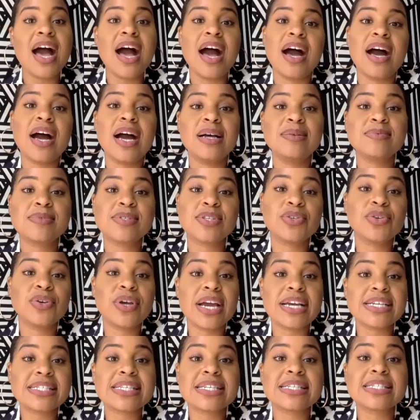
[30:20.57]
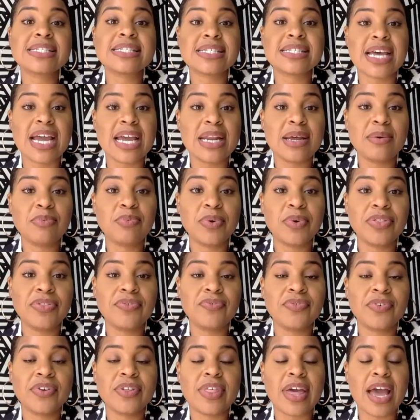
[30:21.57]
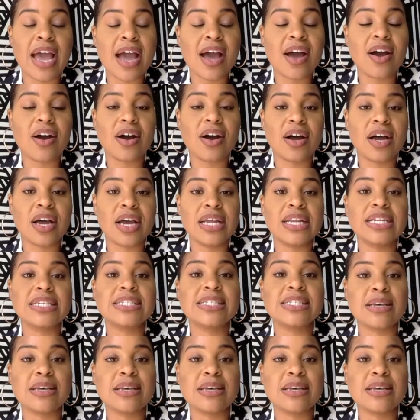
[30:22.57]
So you guys can sign up for that on